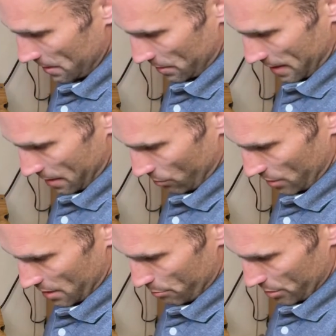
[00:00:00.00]
that
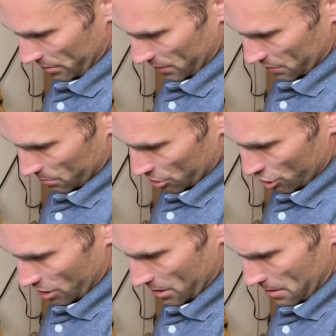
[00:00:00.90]
when they built this
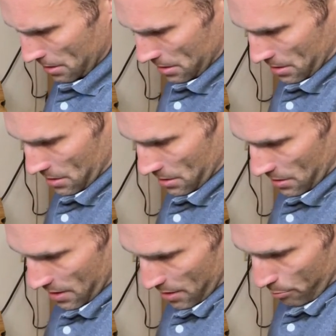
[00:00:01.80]
machine,
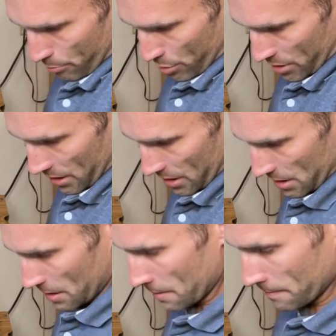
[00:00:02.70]
they put
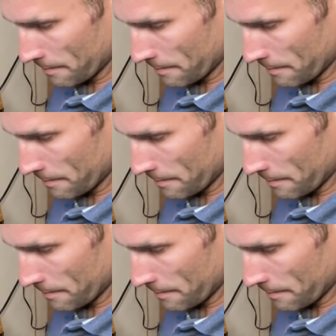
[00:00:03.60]
in